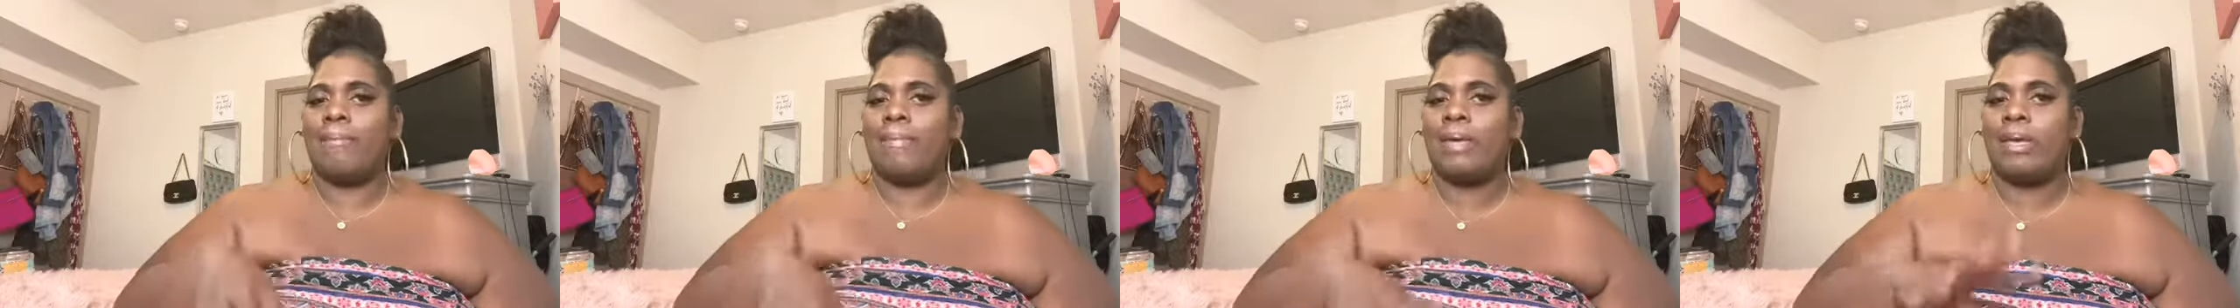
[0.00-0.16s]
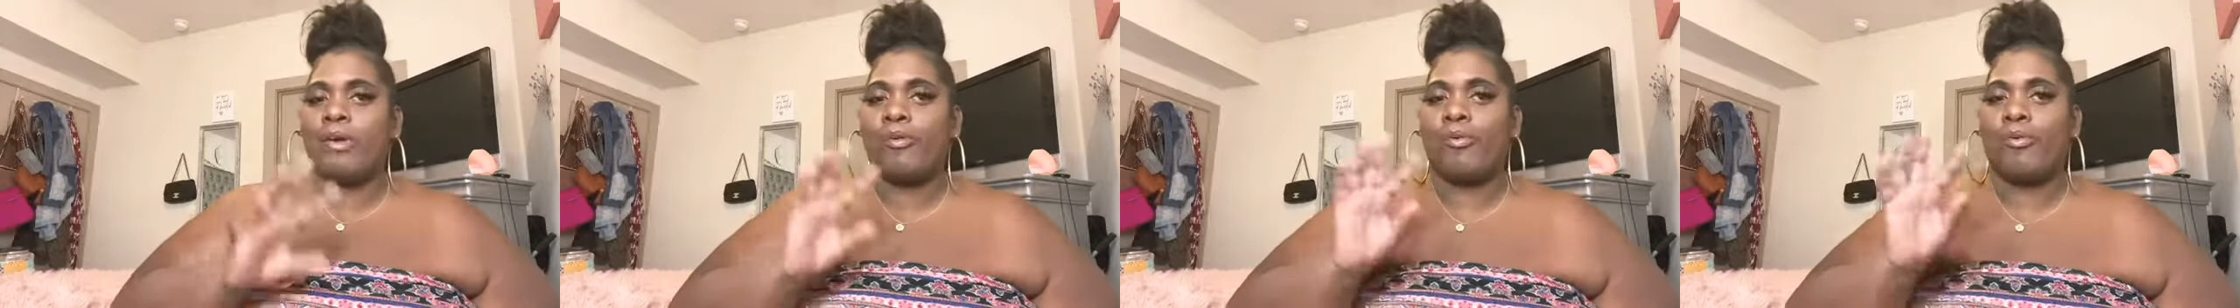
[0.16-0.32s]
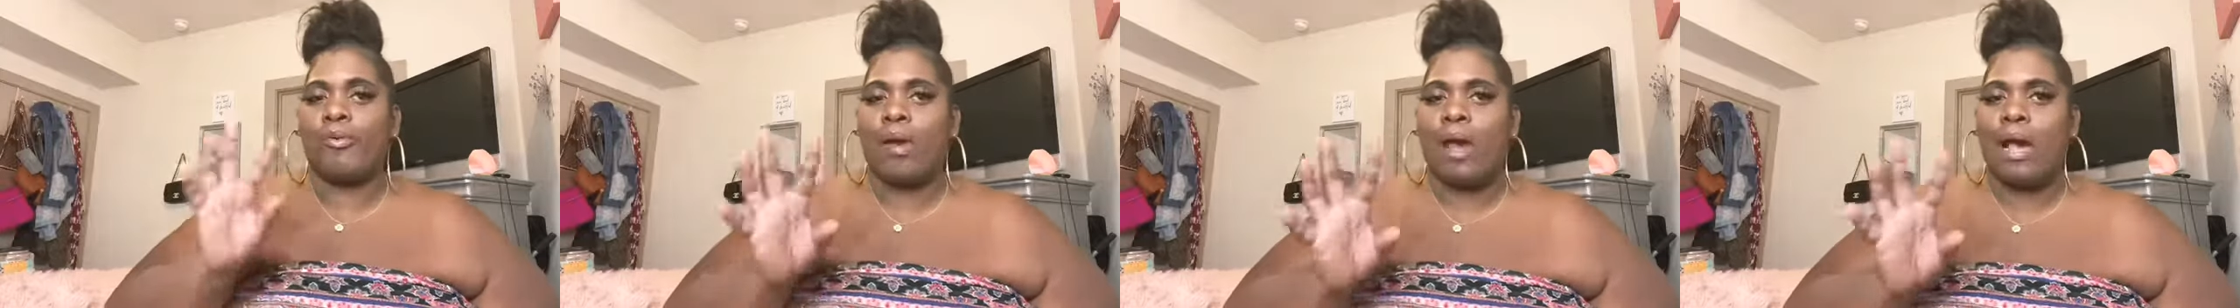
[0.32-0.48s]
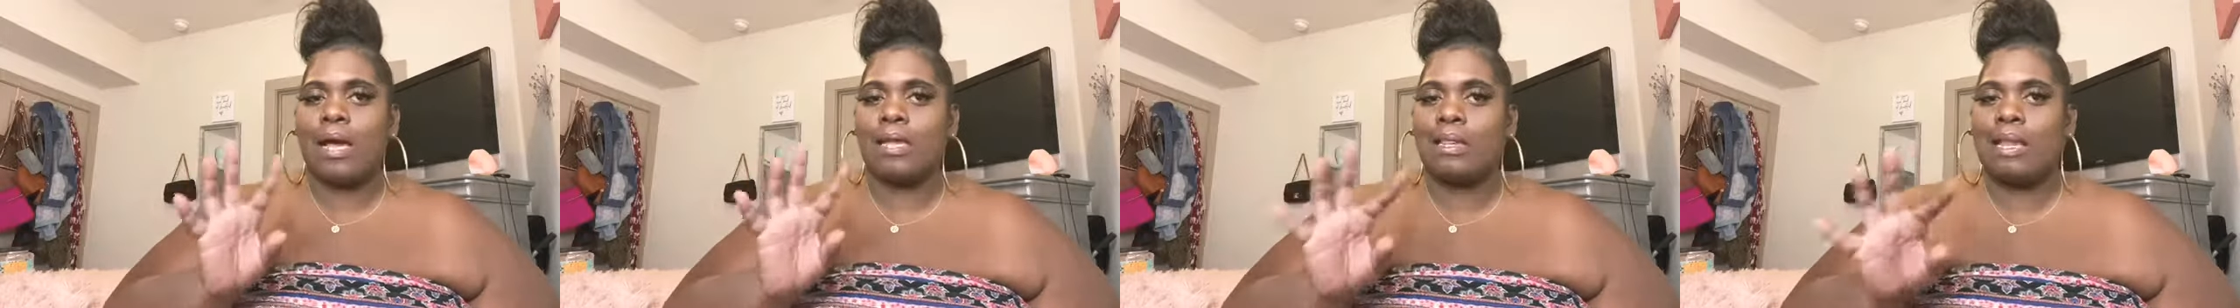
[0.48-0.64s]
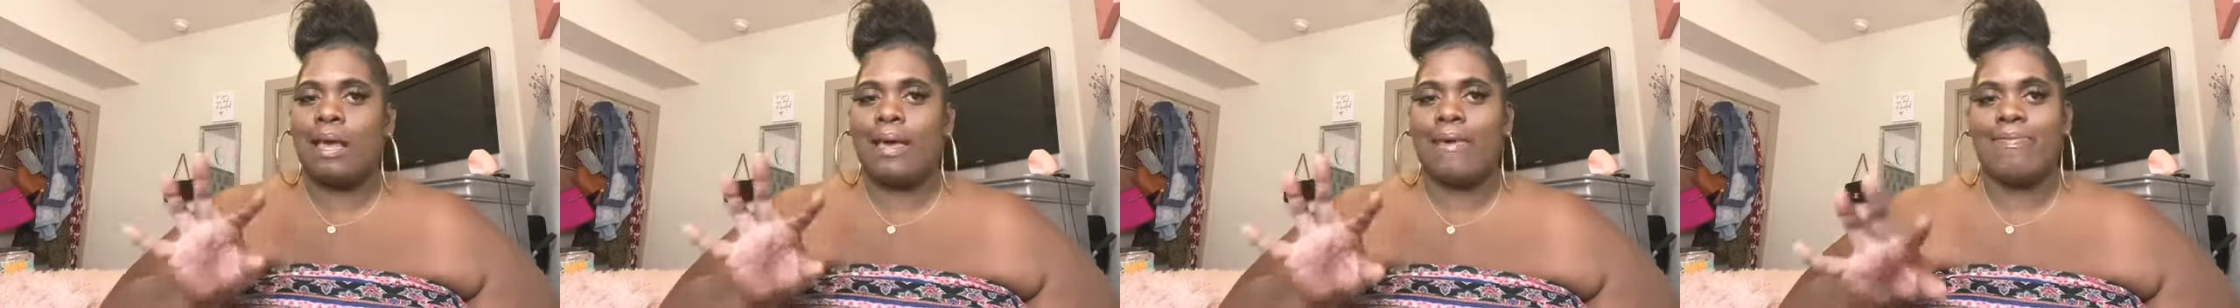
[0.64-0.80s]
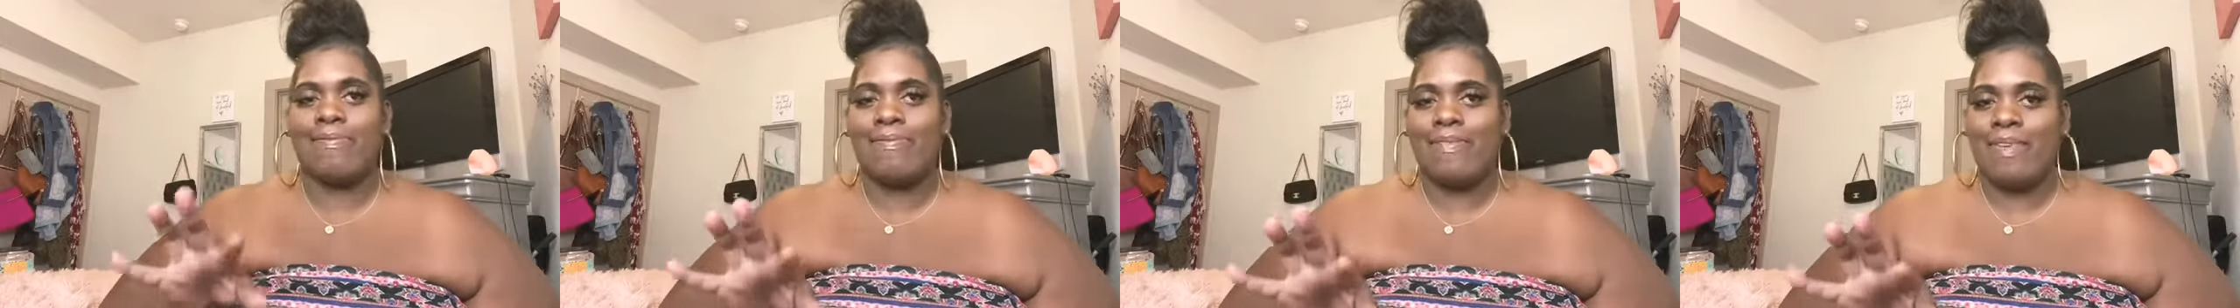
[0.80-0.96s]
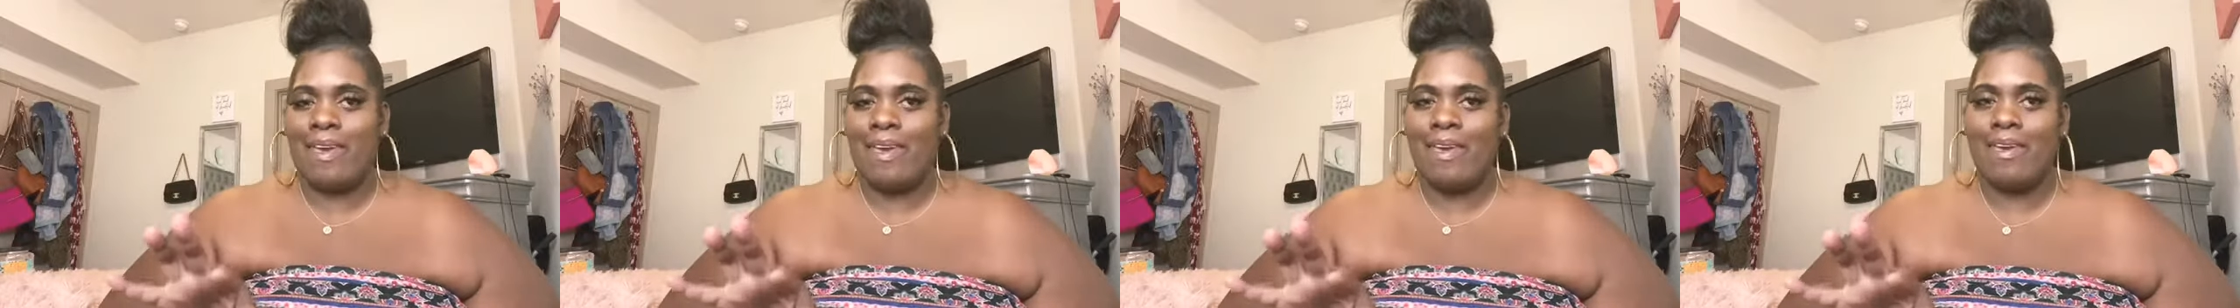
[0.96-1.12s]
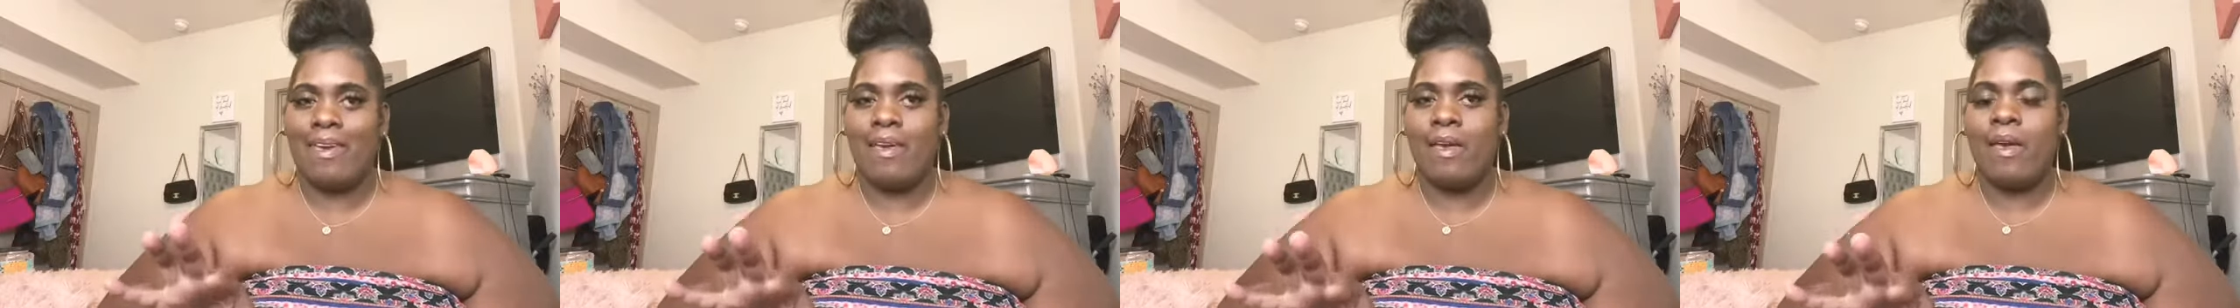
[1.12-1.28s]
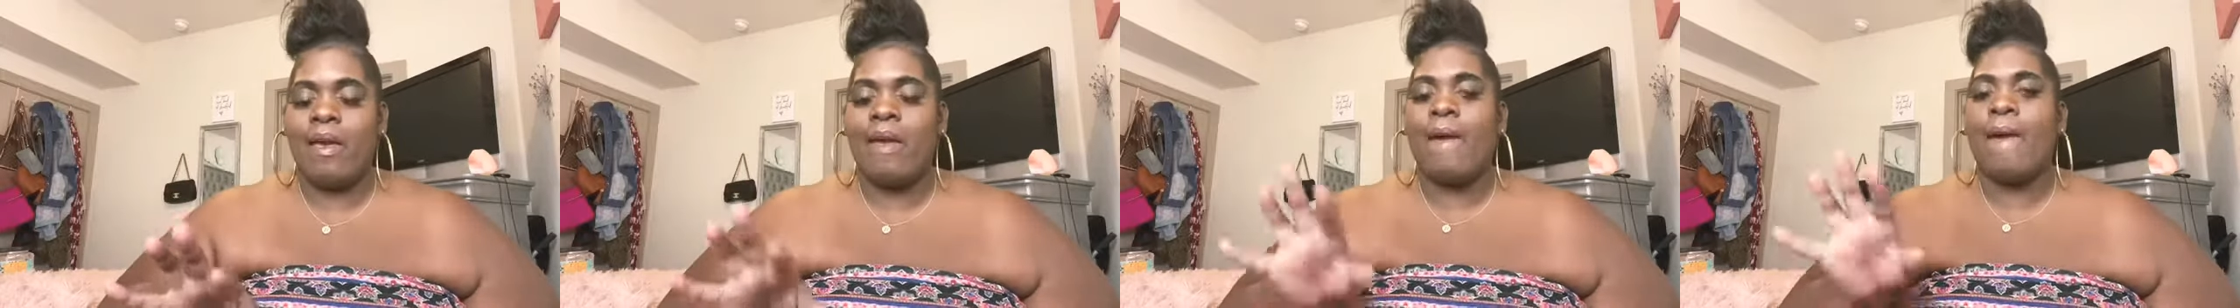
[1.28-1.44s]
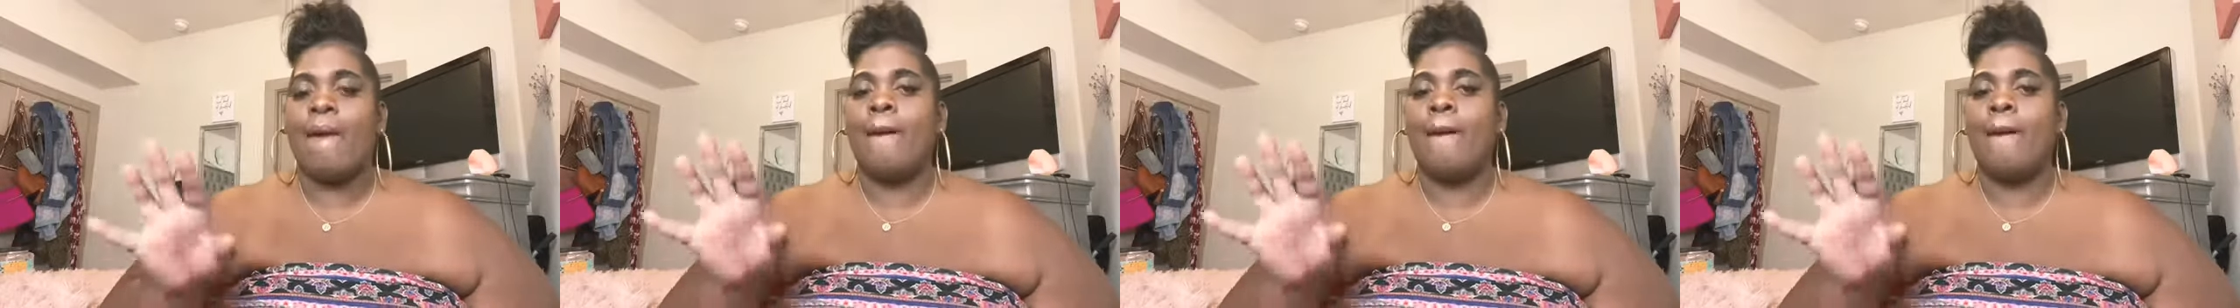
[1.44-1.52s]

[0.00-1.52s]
me cry like that,